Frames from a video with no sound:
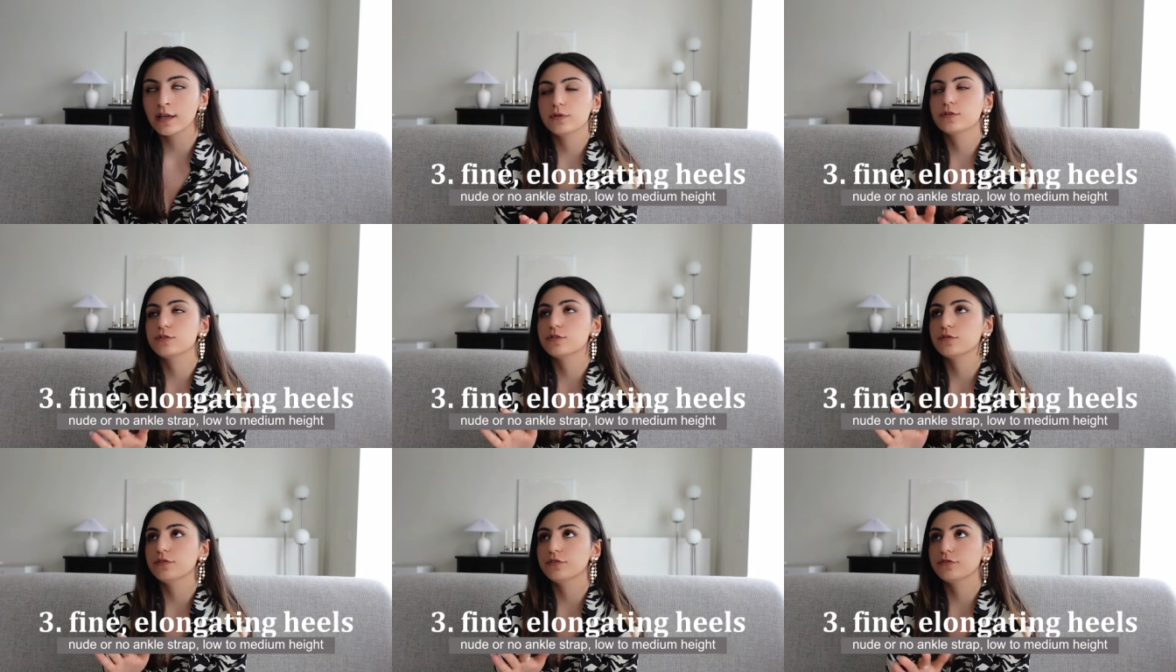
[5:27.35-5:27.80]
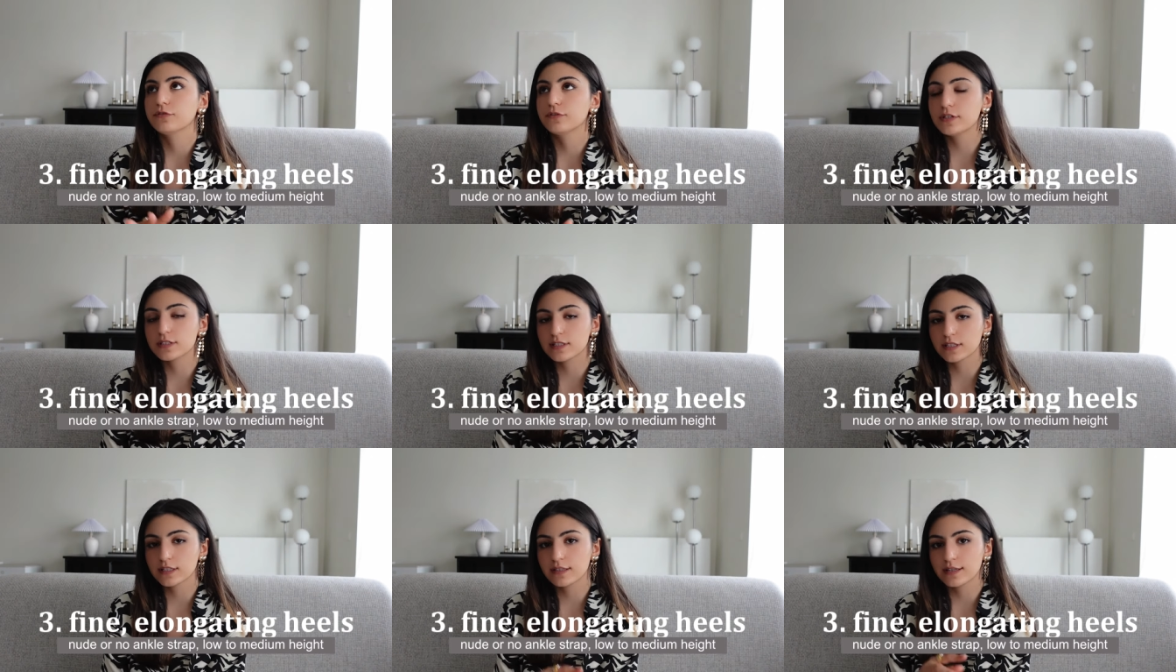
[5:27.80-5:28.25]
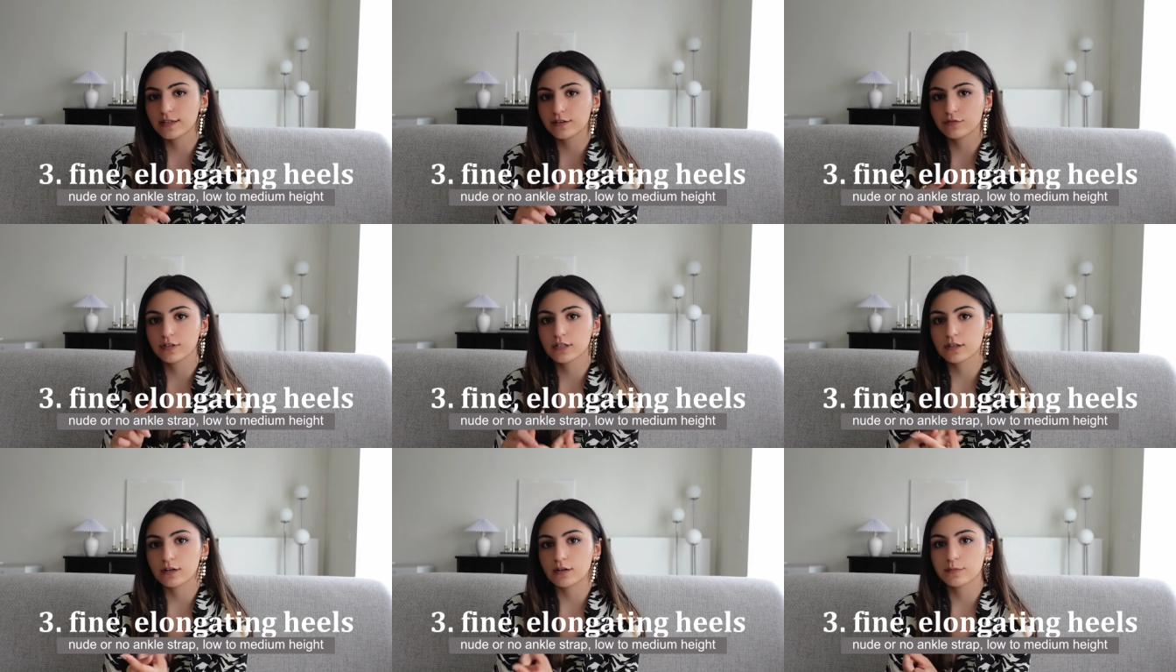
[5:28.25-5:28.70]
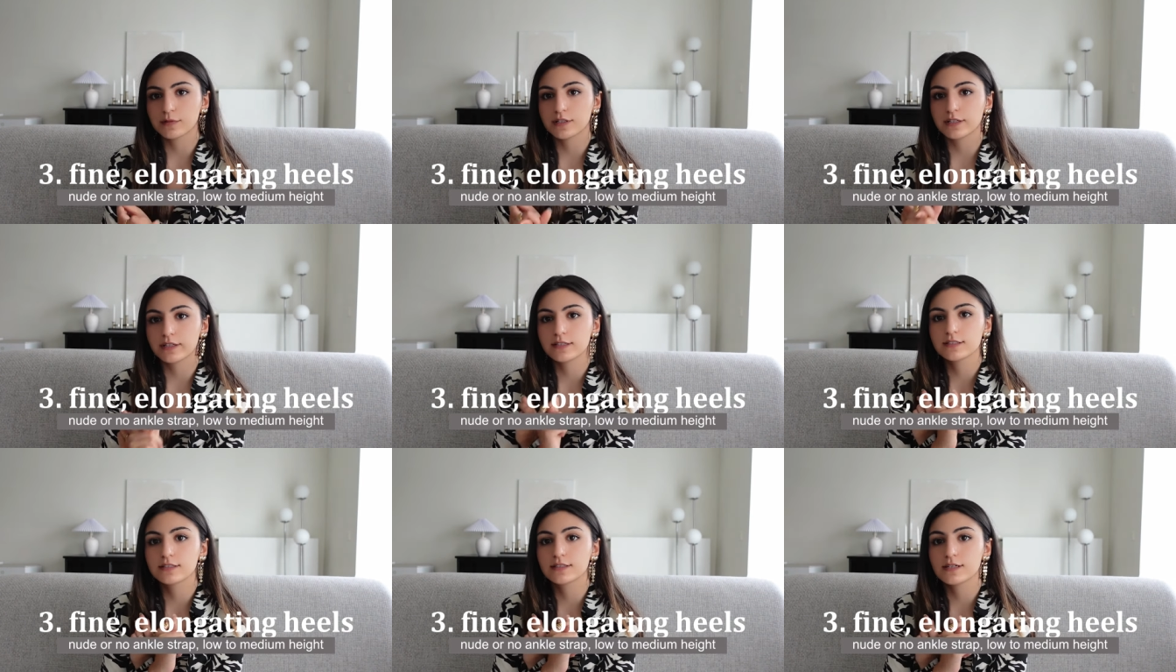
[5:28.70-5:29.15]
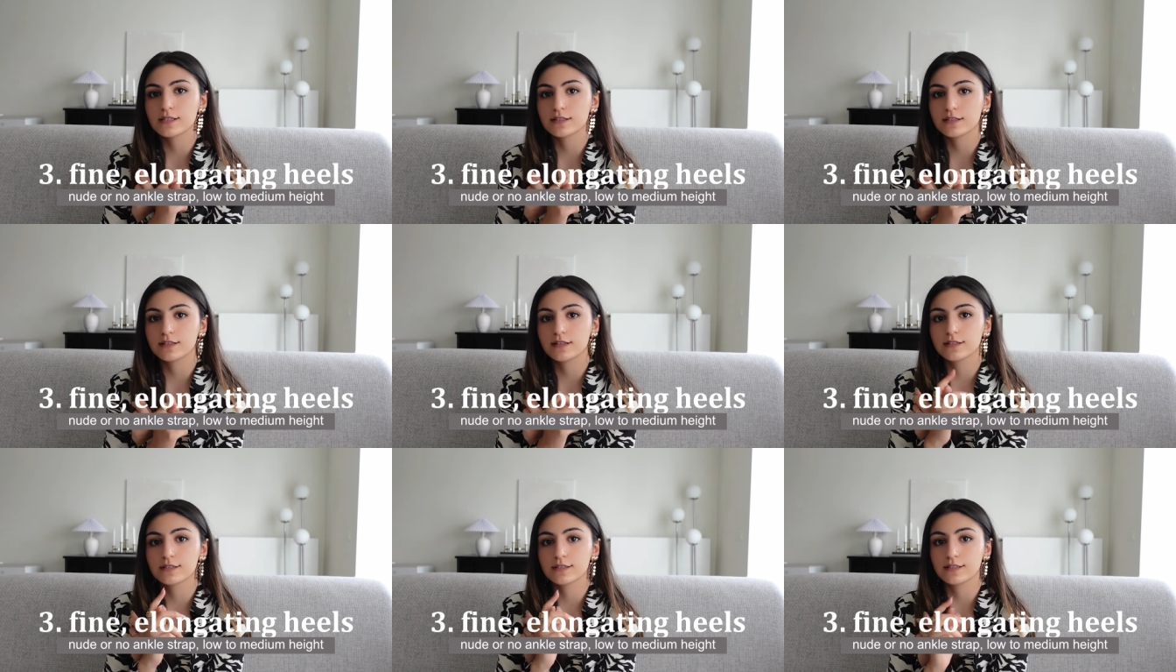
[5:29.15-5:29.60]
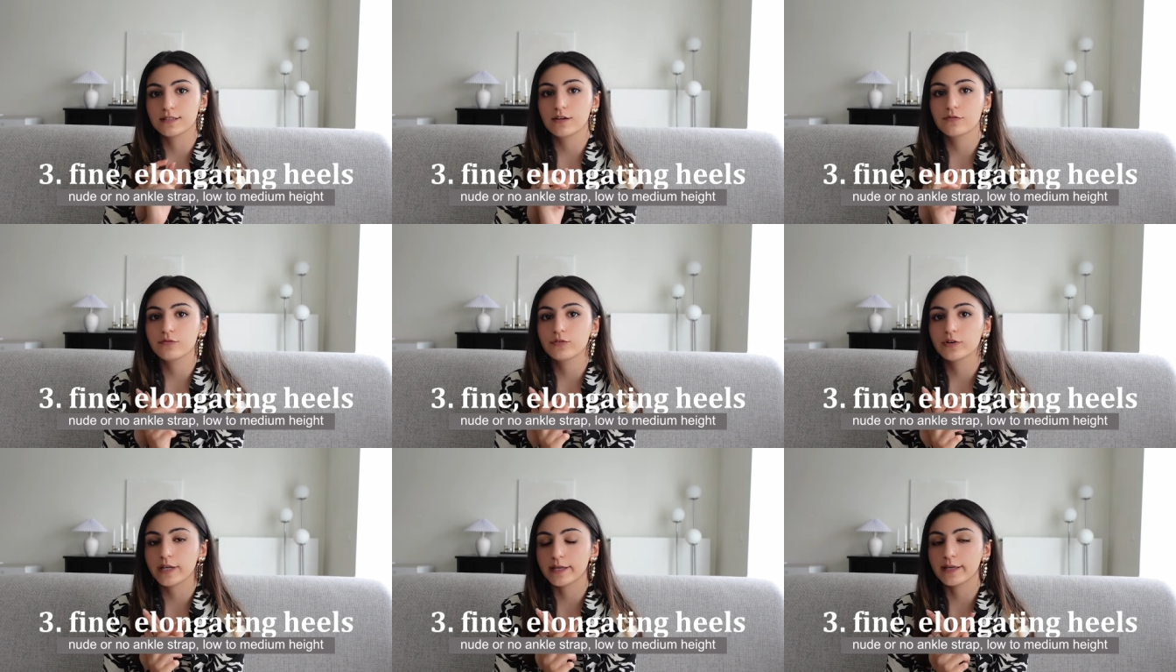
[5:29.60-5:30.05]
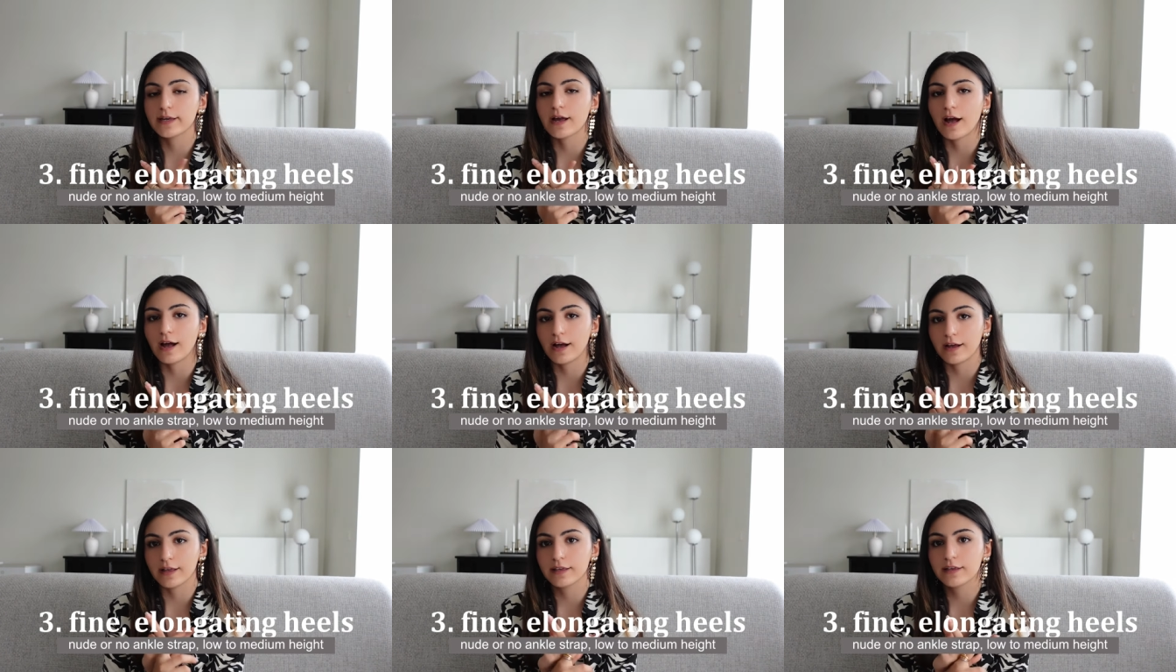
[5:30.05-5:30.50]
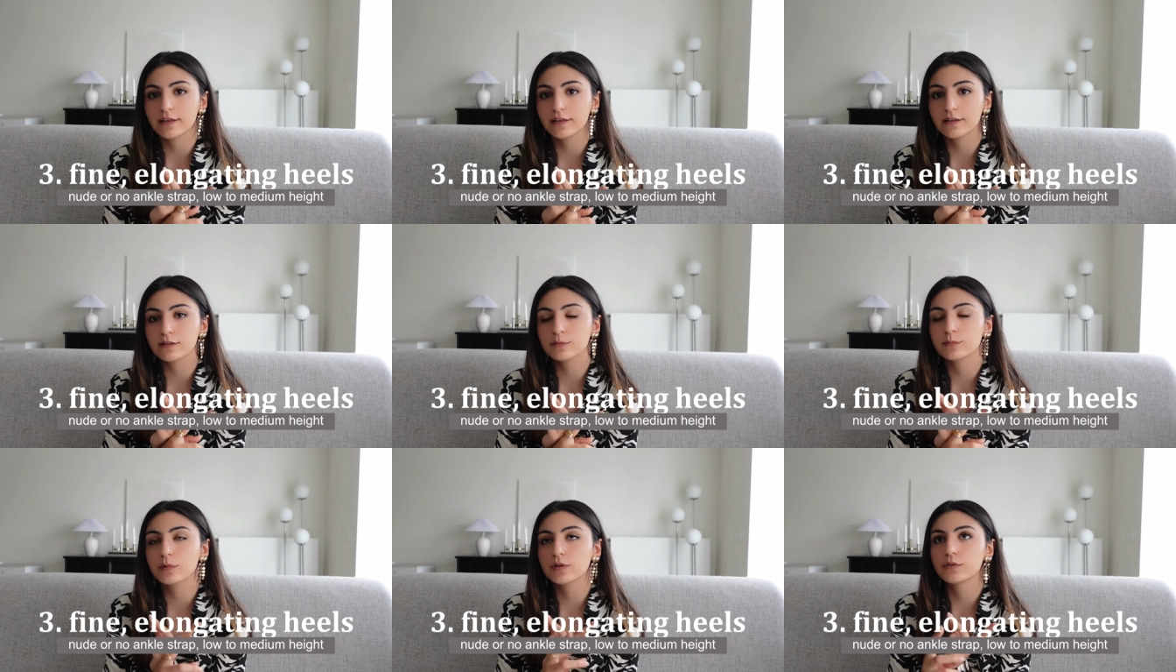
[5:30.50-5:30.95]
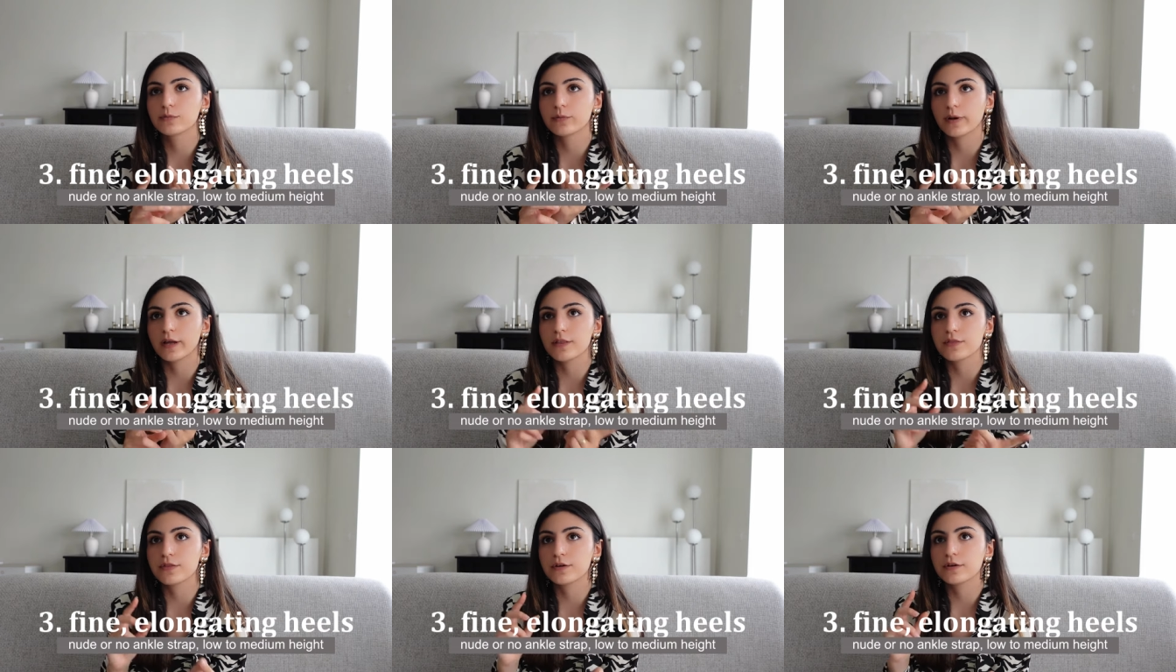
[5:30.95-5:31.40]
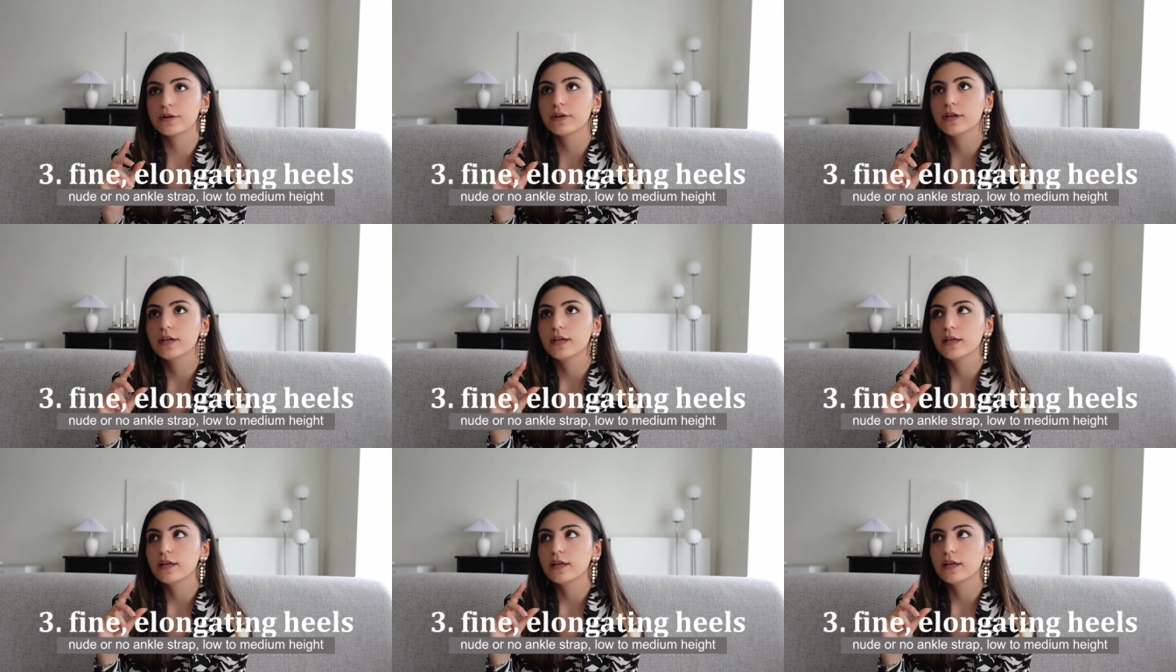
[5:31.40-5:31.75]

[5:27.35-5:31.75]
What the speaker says: But so the first thing they have in common is that it's never a high heel, but rather